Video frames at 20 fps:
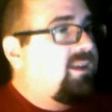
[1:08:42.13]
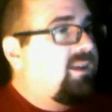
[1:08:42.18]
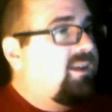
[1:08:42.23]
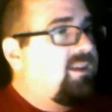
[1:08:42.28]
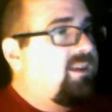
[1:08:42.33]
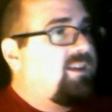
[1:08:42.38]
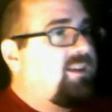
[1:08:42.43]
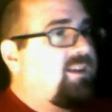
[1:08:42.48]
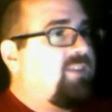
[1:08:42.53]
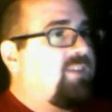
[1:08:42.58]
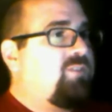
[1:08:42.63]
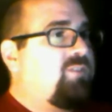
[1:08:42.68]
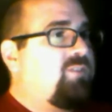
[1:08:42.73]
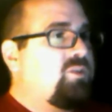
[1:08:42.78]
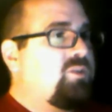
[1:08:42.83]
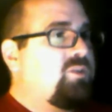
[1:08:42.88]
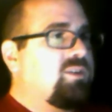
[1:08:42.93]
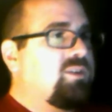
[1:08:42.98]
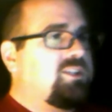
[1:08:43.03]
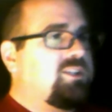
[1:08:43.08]
If you
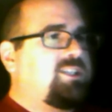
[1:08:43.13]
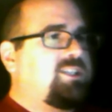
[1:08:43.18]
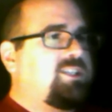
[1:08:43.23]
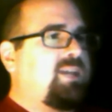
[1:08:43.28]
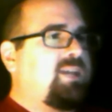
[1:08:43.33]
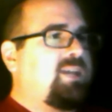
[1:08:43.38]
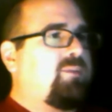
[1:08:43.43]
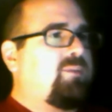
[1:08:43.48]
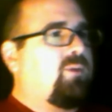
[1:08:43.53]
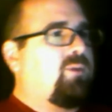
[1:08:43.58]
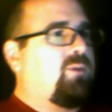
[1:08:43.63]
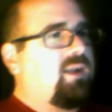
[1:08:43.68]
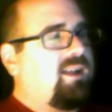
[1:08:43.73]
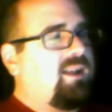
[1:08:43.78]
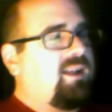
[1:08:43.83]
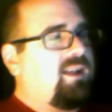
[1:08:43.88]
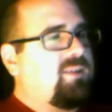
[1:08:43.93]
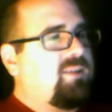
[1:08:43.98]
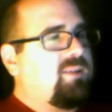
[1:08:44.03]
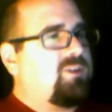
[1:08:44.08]
were a shape, what
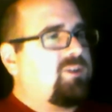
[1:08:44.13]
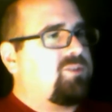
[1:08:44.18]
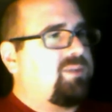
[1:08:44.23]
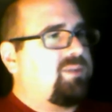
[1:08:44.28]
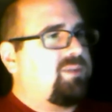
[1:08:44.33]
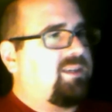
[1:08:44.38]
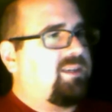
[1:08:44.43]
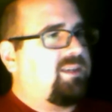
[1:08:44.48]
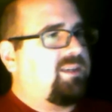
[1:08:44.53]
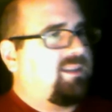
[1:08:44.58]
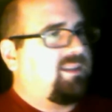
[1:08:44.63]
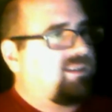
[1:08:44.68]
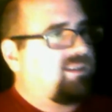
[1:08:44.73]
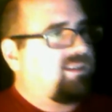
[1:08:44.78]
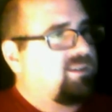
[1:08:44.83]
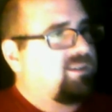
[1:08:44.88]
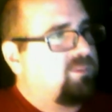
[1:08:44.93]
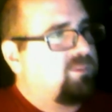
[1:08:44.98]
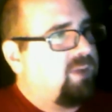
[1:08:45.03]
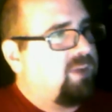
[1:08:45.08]
color would you be?
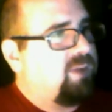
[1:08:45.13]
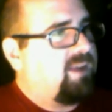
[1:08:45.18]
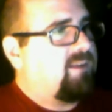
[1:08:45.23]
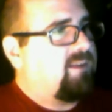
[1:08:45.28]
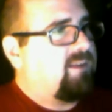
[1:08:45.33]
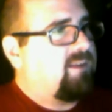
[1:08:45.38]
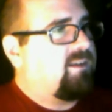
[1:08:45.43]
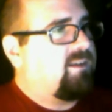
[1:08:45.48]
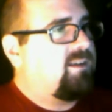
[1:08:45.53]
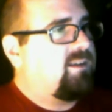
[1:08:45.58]
Red.